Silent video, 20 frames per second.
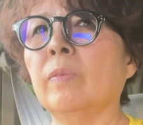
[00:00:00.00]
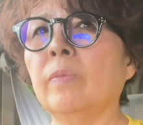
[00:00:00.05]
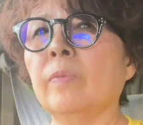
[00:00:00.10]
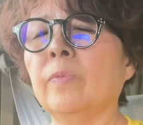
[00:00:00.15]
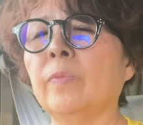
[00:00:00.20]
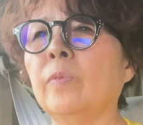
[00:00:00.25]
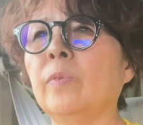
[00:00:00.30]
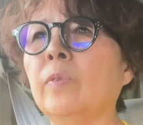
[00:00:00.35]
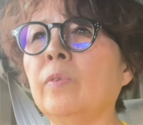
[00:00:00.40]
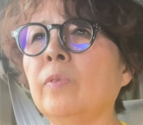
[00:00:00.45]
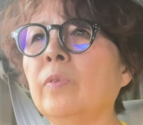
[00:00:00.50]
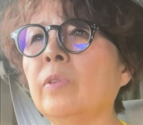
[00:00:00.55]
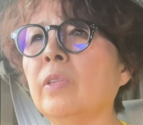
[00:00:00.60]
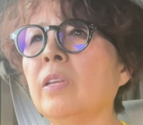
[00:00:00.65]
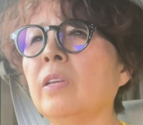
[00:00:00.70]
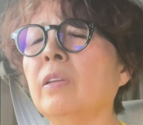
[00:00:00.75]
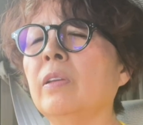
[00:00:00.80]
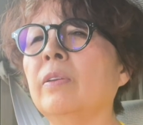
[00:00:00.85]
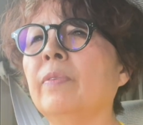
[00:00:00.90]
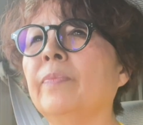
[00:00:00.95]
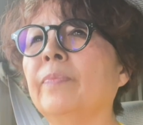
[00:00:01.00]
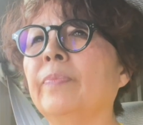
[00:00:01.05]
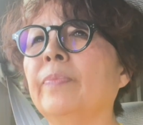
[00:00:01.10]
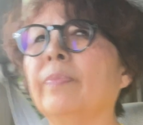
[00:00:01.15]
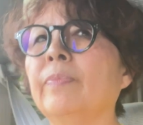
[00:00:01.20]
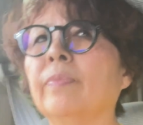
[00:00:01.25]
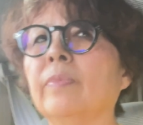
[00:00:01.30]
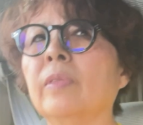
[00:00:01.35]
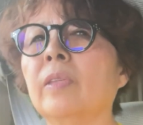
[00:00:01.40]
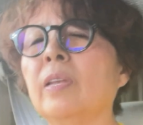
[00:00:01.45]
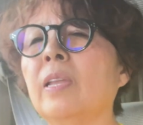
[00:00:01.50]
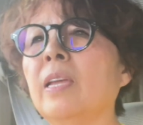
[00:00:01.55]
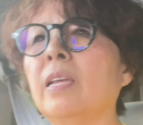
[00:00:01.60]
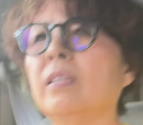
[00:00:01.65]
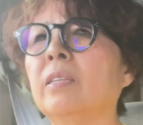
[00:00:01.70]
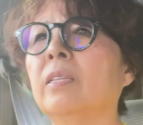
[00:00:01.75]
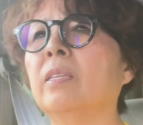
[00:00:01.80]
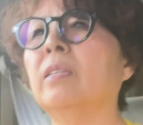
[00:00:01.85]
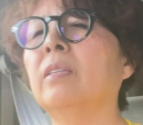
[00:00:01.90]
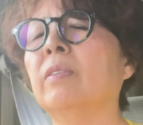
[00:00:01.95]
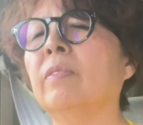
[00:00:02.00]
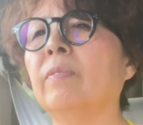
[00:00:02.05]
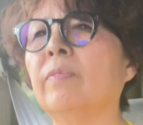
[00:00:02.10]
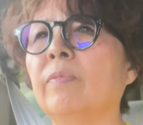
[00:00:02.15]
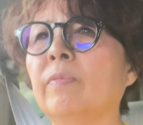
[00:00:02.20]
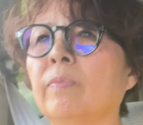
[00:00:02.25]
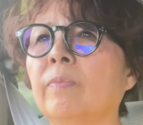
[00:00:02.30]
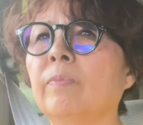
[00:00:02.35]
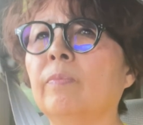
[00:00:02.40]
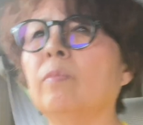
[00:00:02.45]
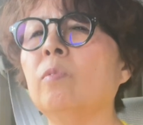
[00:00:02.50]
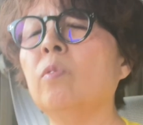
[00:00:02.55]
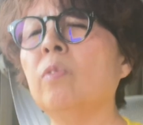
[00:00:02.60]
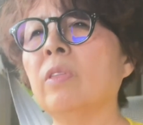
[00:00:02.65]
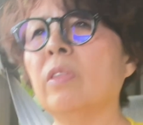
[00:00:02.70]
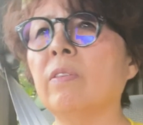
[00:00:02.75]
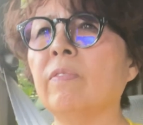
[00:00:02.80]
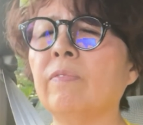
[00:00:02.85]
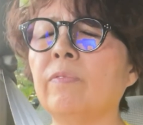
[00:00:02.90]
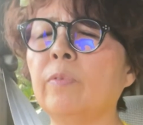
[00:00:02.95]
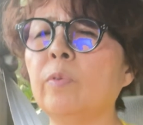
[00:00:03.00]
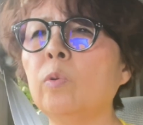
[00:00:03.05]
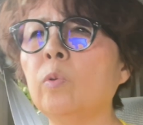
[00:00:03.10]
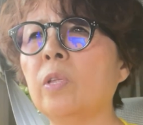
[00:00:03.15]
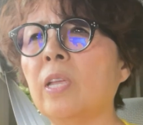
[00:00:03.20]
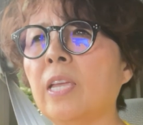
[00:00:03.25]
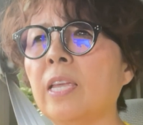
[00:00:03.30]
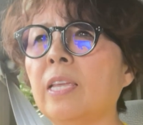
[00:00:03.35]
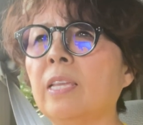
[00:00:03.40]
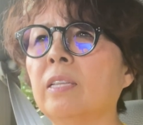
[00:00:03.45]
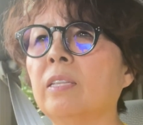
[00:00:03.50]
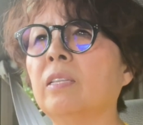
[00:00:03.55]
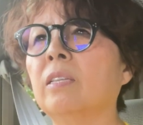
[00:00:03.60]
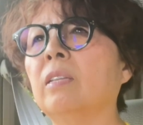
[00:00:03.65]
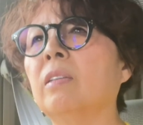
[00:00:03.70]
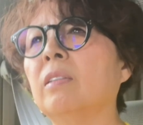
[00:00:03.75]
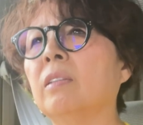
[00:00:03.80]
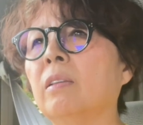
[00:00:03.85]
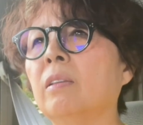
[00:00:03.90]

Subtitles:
for the last more than few days,